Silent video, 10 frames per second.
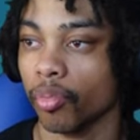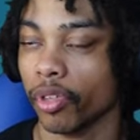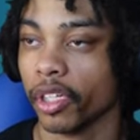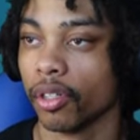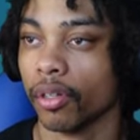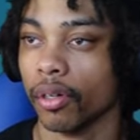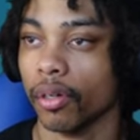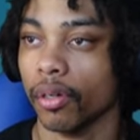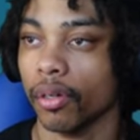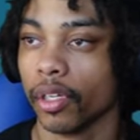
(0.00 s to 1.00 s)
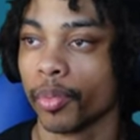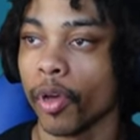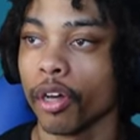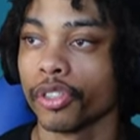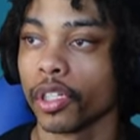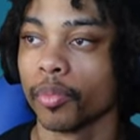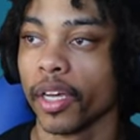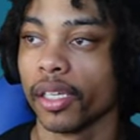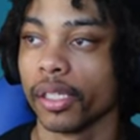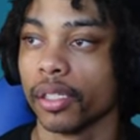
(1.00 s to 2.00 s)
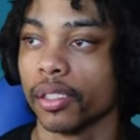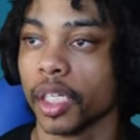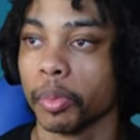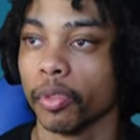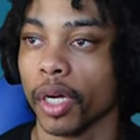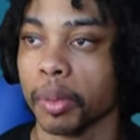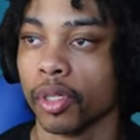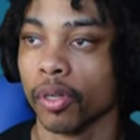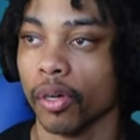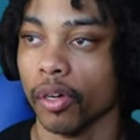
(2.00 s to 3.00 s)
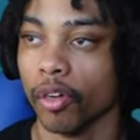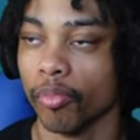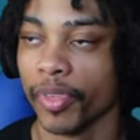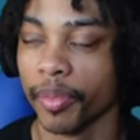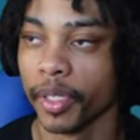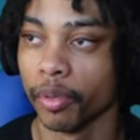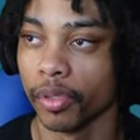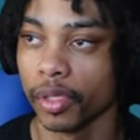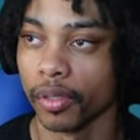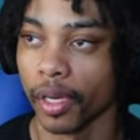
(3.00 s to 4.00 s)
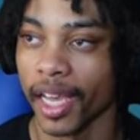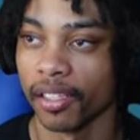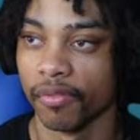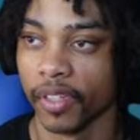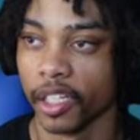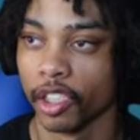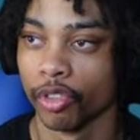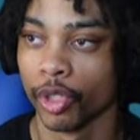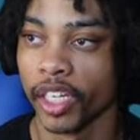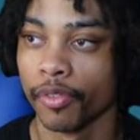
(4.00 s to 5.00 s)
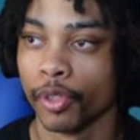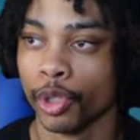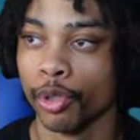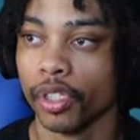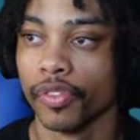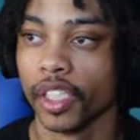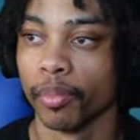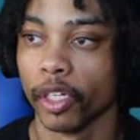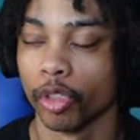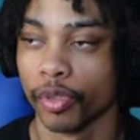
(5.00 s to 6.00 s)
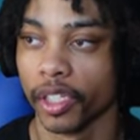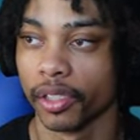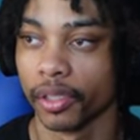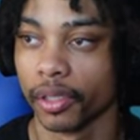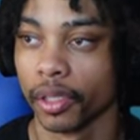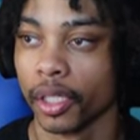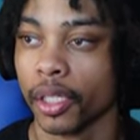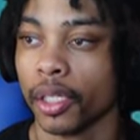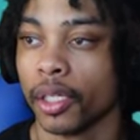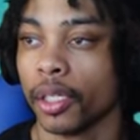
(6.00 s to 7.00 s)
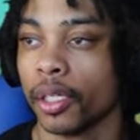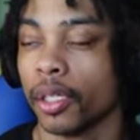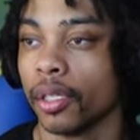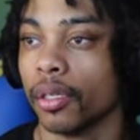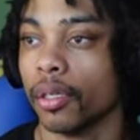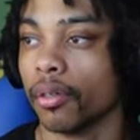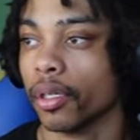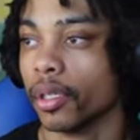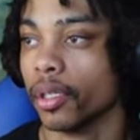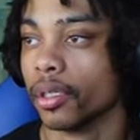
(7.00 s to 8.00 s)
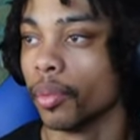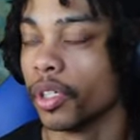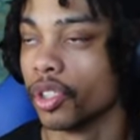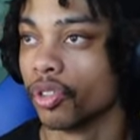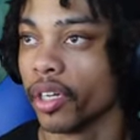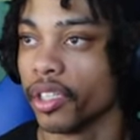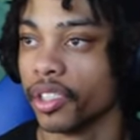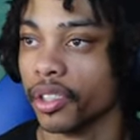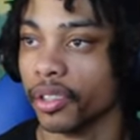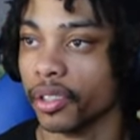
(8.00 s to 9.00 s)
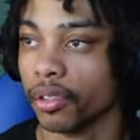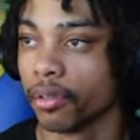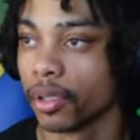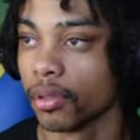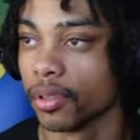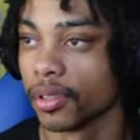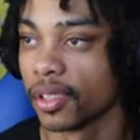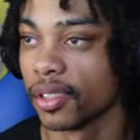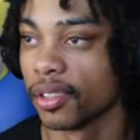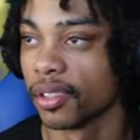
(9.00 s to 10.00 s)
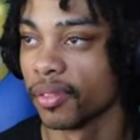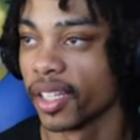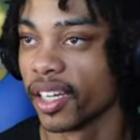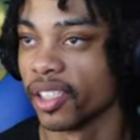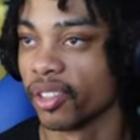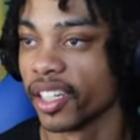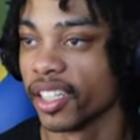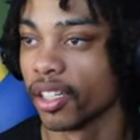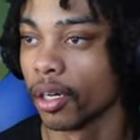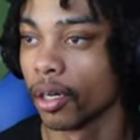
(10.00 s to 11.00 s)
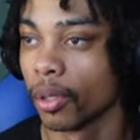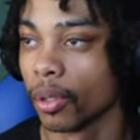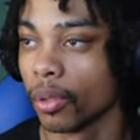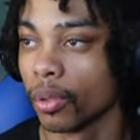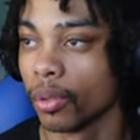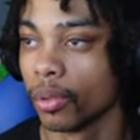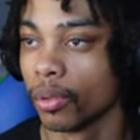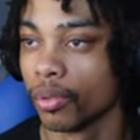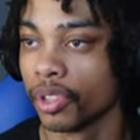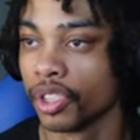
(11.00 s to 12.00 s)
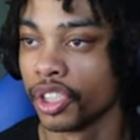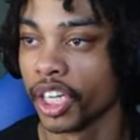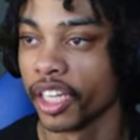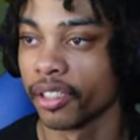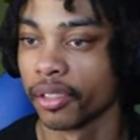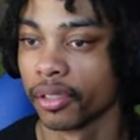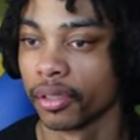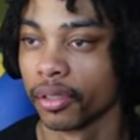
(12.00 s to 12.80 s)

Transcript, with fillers: Red Claw. A small chunk of plastic in the shape of crab's claw. Maybe it will have some value. Trade it for 250 microplastics. Okay, so we can trade shit in here. Okay, what's this? Oh, we got traded. Oh, shit.